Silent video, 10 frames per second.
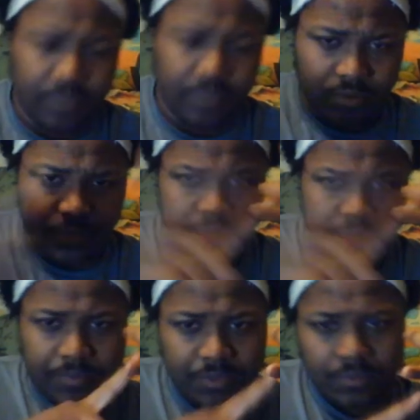
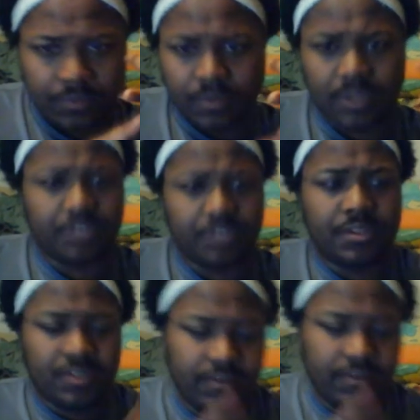weebs, not
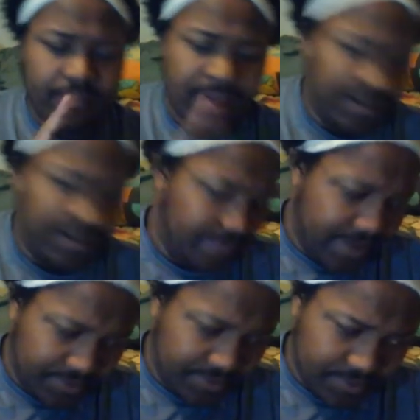just of mecha
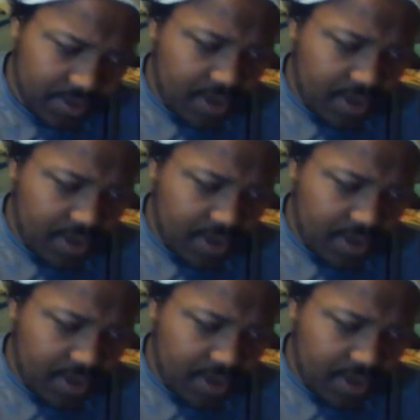fans,